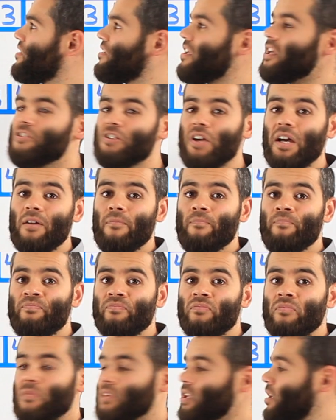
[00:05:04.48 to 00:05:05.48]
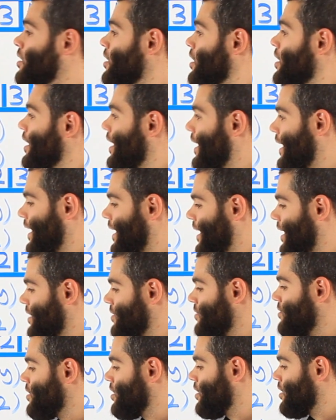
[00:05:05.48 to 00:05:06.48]
etc.
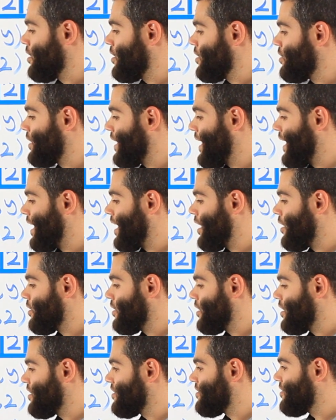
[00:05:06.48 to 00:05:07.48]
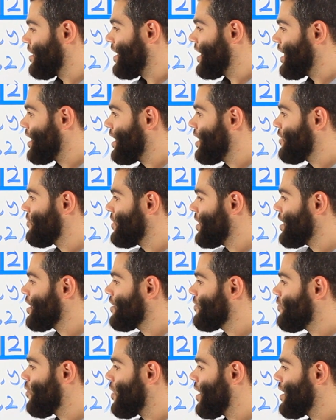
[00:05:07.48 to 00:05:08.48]
And down is the negative,
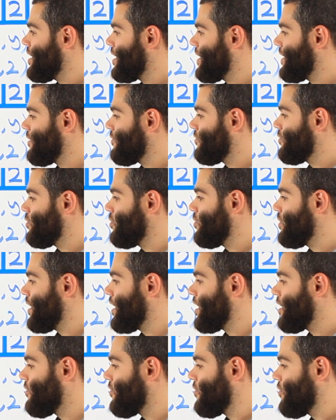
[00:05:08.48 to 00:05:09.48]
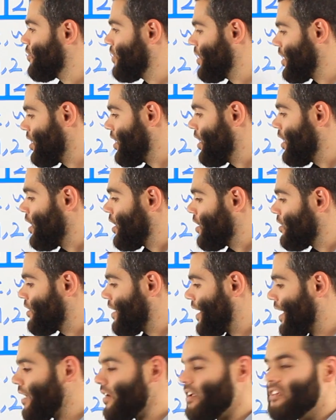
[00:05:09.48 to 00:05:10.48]
negative 1, negative 2, negative 3,
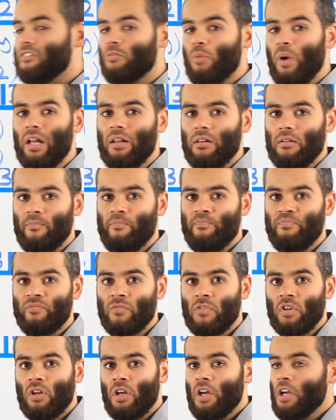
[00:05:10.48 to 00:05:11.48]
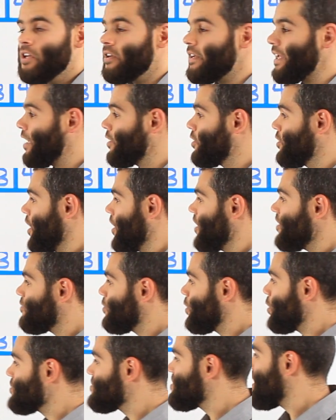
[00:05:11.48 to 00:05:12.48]
down as well. Now you notice
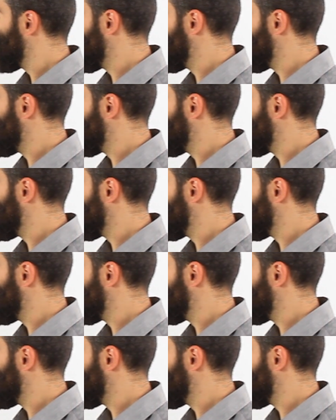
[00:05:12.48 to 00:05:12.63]
we also